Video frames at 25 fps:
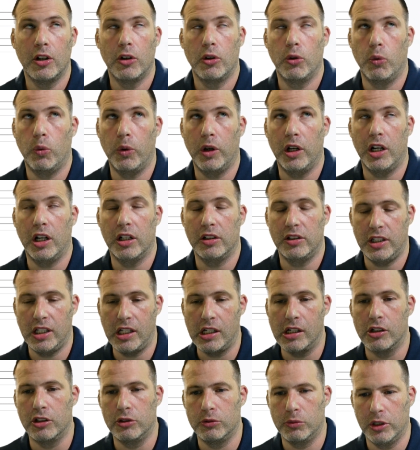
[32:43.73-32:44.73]
we're
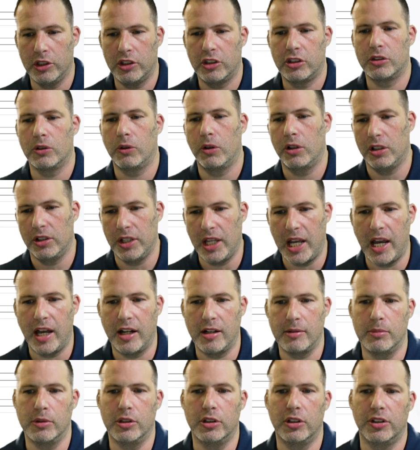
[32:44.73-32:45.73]
dealing with soiled
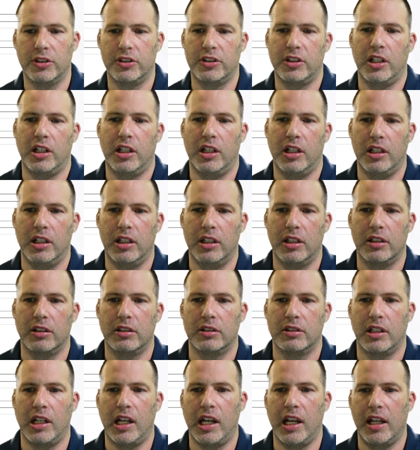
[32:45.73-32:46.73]
animals
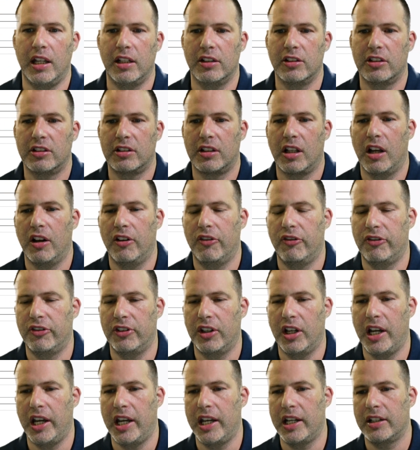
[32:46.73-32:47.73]
and stuff
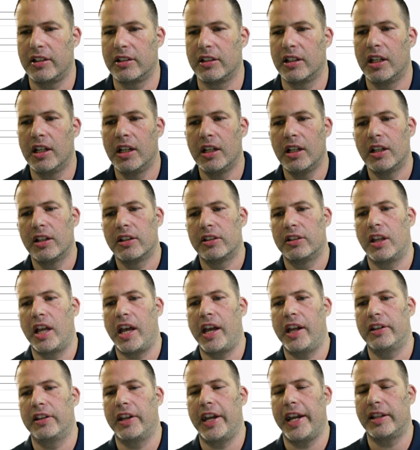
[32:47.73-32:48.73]
like
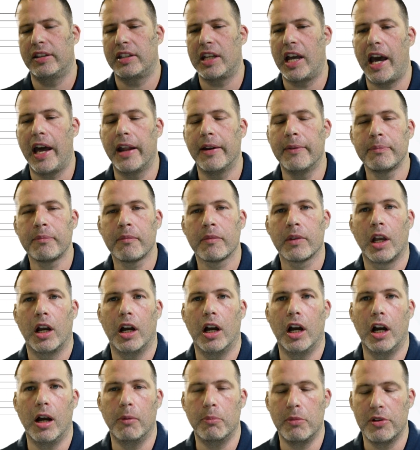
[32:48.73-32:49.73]
that.
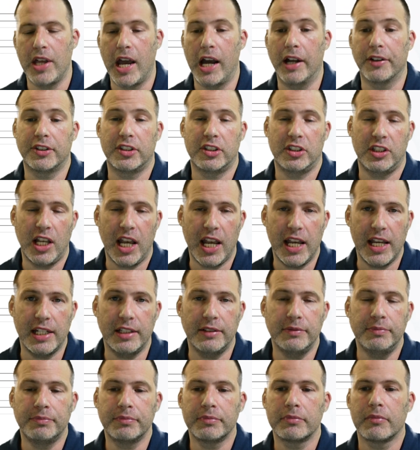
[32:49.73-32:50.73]
Without
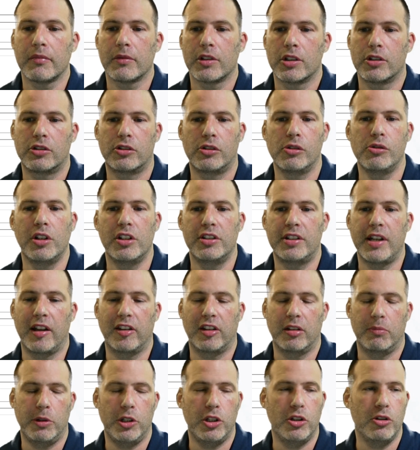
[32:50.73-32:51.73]
saying, students have
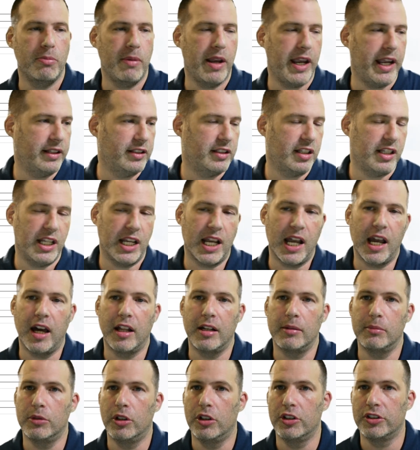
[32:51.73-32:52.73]
to be humane to the
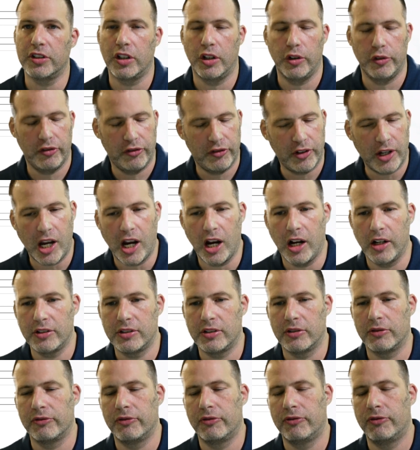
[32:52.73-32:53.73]
animals. Unfair. It's
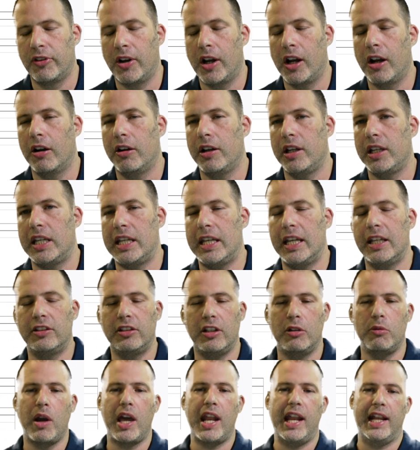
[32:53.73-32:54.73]
a very easy
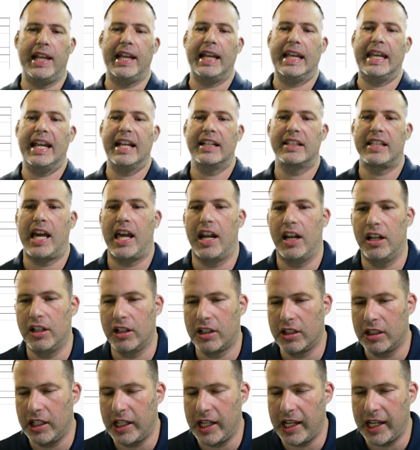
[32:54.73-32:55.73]
way to get kicked out of the
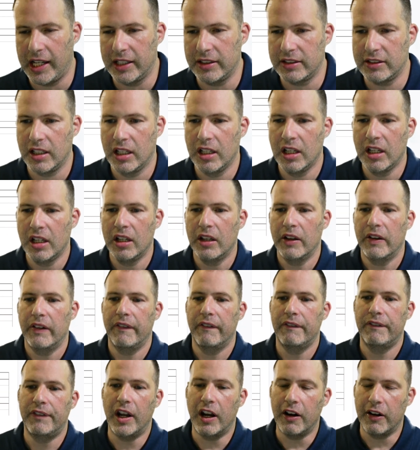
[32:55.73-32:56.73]
class
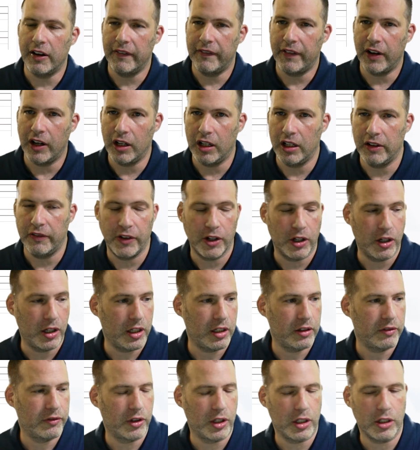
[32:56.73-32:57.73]
very, very, very,
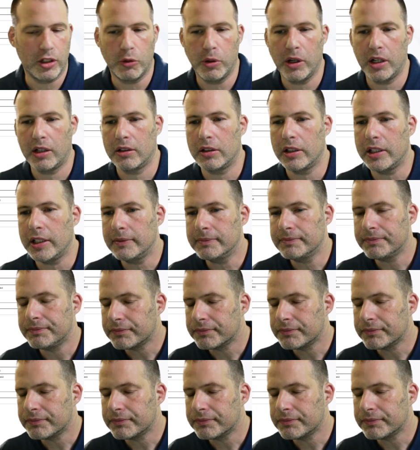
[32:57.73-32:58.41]
very quickly.